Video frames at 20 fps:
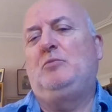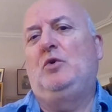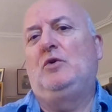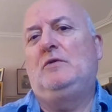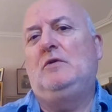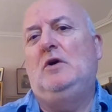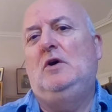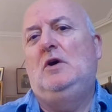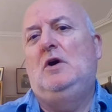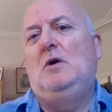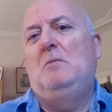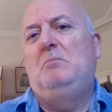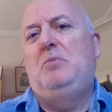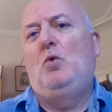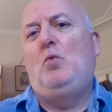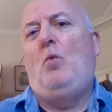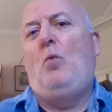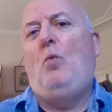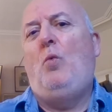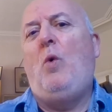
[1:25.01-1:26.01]
But
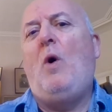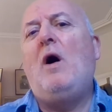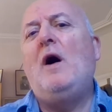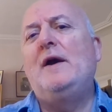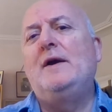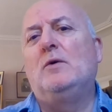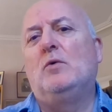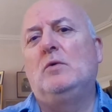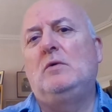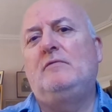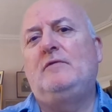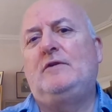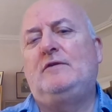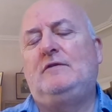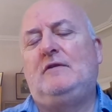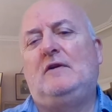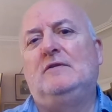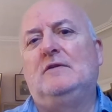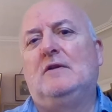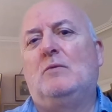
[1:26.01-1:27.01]
why all of a
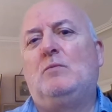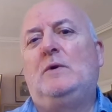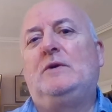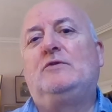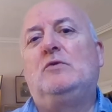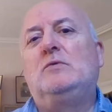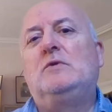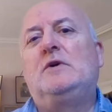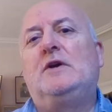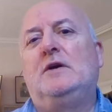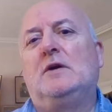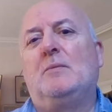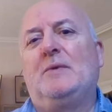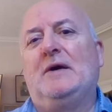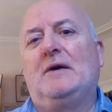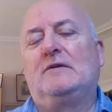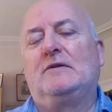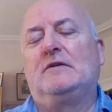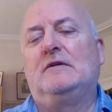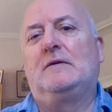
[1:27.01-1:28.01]
sudden are we talking
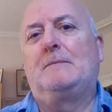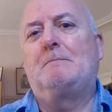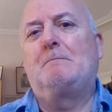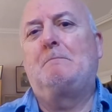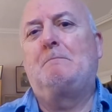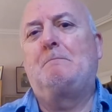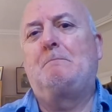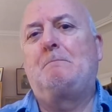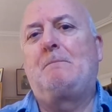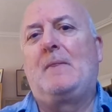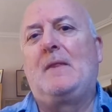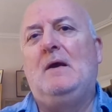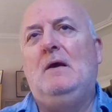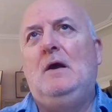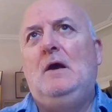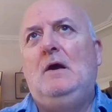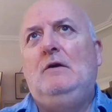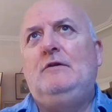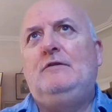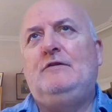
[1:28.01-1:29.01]
about it?
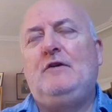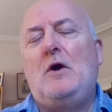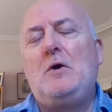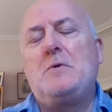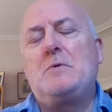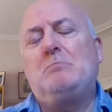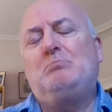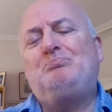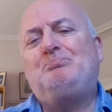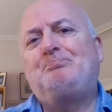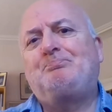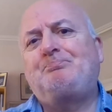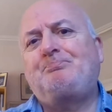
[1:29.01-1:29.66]
So